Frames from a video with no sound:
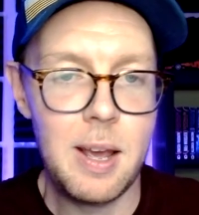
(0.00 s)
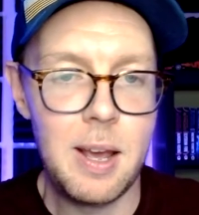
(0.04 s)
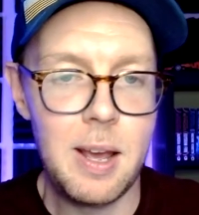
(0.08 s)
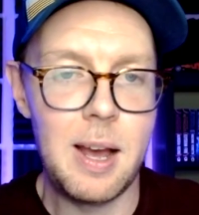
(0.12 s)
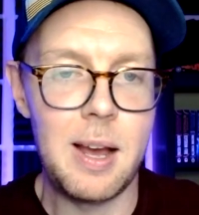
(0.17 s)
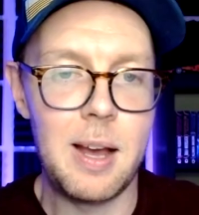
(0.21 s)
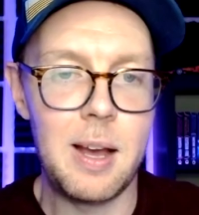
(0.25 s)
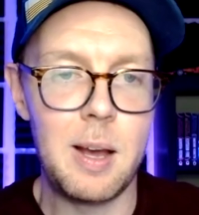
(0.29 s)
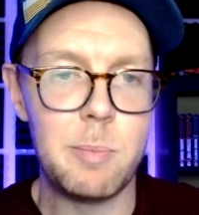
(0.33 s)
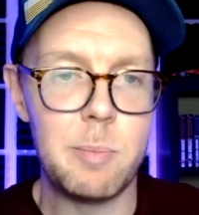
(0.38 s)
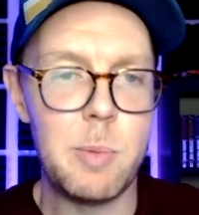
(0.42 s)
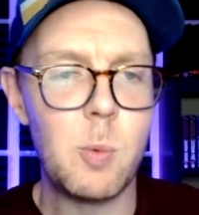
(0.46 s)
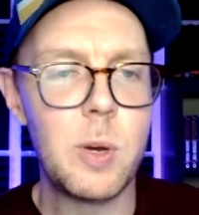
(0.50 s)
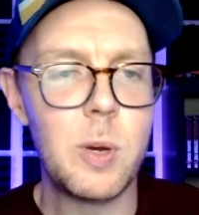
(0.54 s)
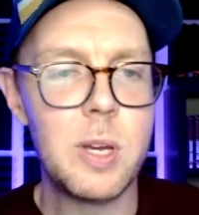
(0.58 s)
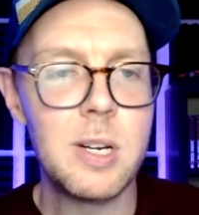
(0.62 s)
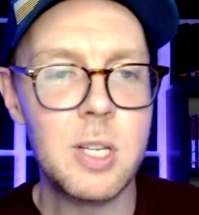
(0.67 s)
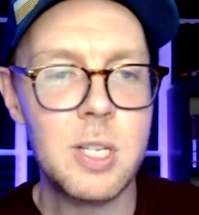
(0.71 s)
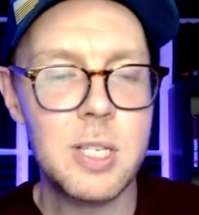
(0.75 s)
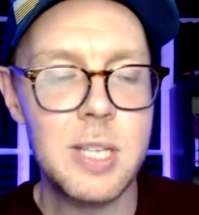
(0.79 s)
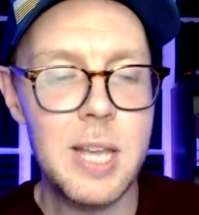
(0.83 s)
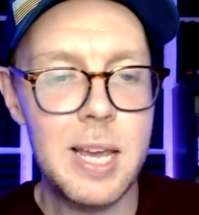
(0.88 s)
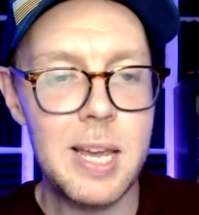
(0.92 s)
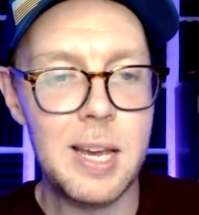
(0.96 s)
But we're gonna
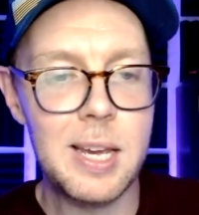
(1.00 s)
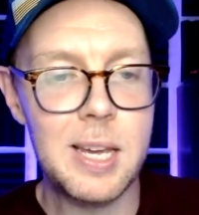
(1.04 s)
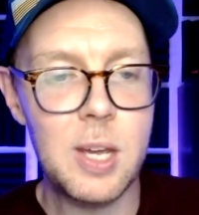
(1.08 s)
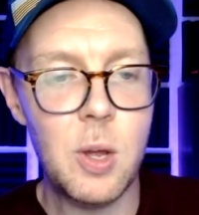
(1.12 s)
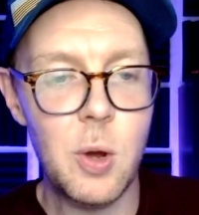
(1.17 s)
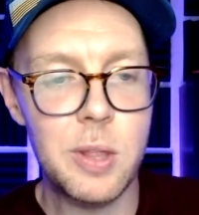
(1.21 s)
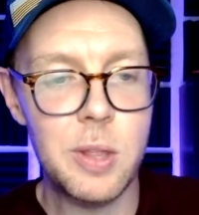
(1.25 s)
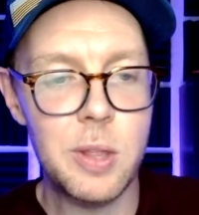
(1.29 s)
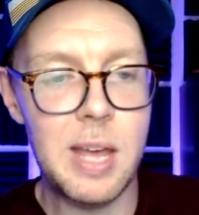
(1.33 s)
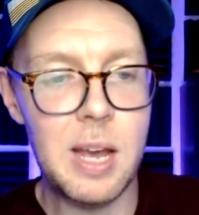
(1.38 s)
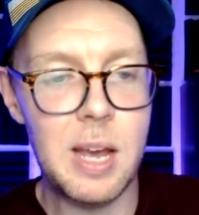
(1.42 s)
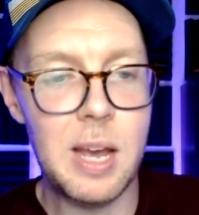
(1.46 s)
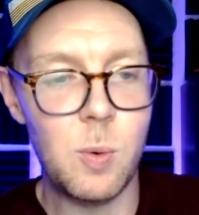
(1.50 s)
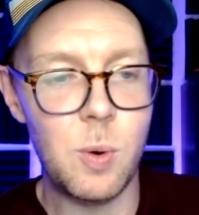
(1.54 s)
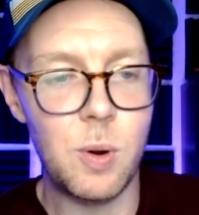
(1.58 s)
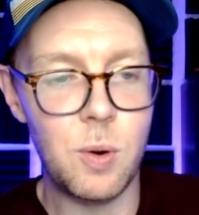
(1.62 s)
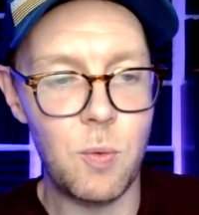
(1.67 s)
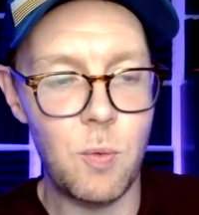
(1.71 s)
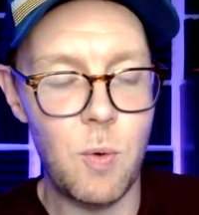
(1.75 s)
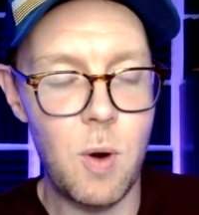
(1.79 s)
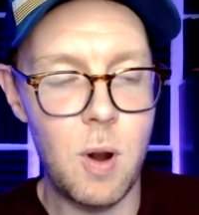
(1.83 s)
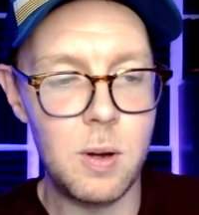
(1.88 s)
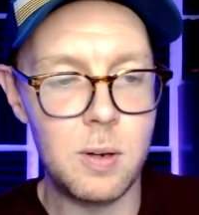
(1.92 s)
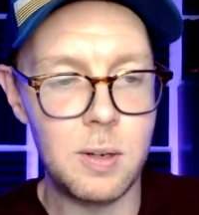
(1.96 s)
say I got that one
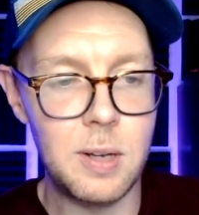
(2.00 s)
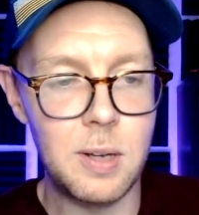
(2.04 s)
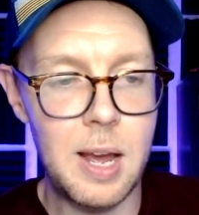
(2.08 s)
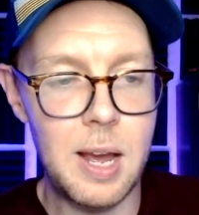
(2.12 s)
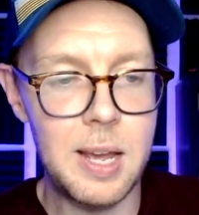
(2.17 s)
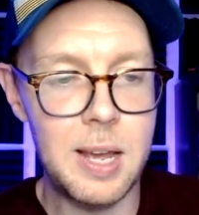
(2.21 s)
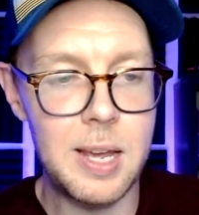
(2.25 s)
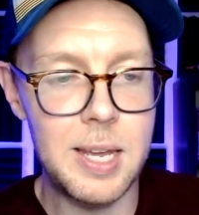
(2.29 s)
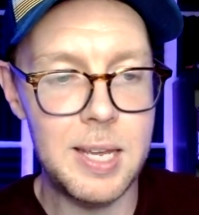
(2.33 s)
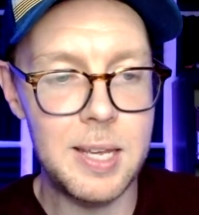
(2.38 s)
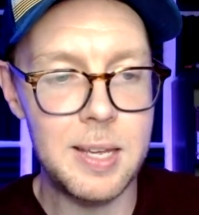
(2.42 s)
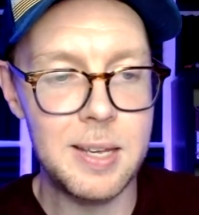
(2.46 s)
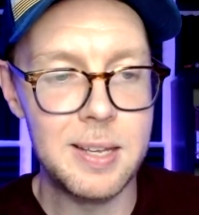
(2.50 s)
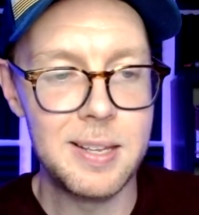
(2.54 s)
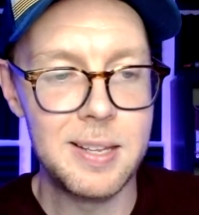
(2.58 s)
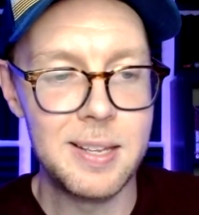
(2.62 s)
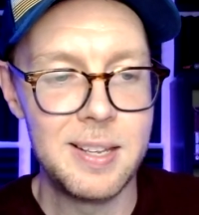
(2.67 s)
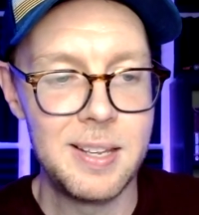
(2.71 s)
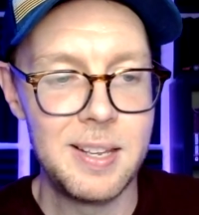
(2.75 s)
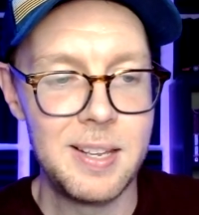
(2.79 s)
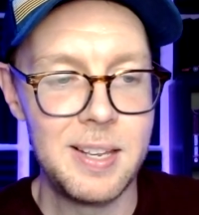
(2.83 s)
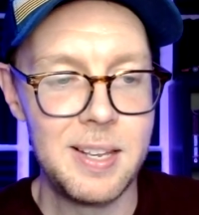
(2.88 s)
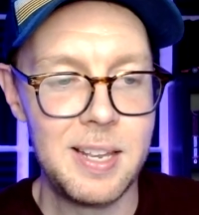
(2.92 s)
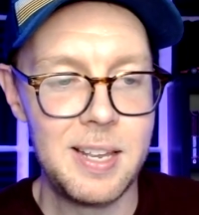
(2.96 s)
wrong.
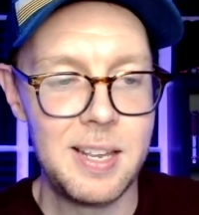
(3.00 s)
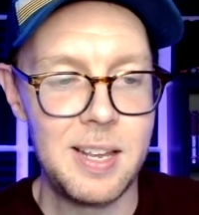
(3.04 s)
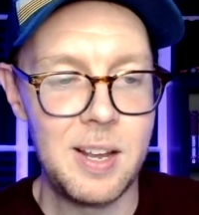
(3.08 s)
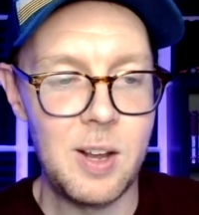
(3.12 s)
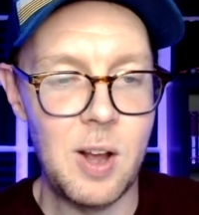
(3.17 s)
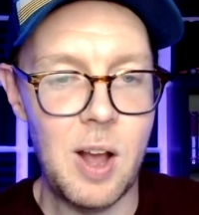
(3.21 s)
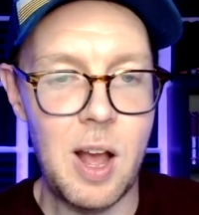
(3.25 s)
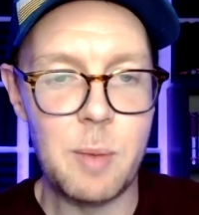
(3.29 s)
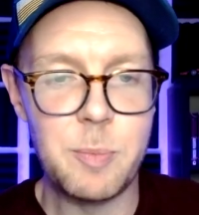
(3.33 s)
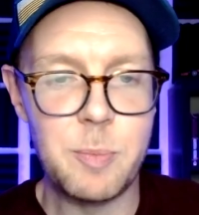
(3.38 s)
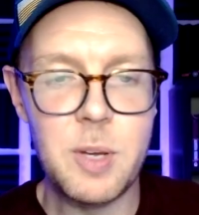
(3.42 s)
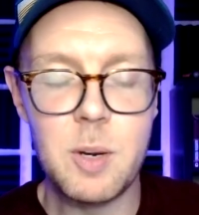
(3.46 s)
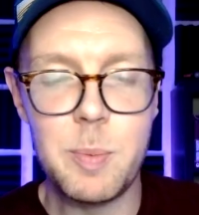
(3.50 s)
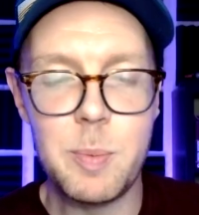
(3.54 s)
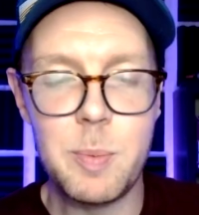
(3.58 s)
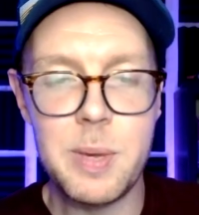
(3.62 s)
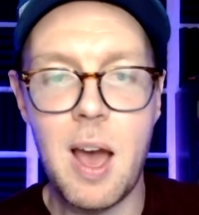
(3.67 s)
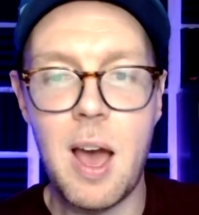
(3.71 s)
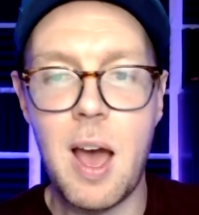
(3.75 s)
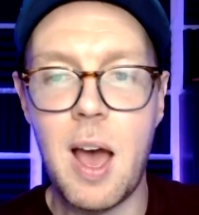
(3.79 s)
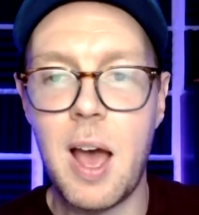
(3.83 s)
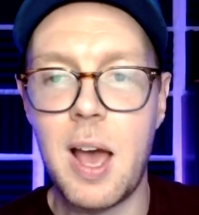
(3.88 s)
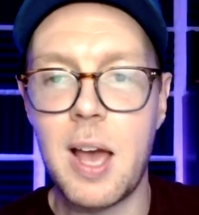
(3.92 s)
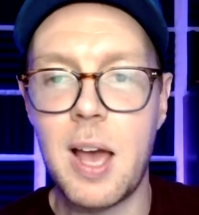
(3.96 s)
I'm gonna be a
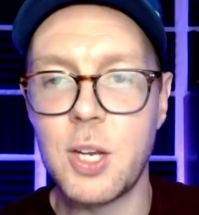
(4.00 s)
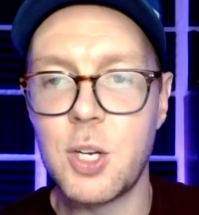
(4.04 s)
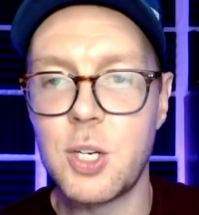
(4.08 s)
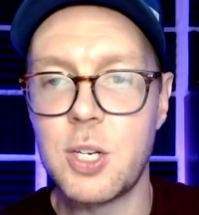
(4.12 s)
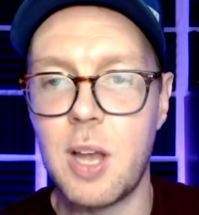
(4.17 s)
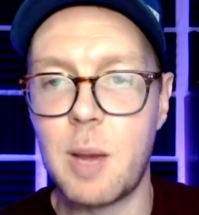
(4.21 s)
harsh.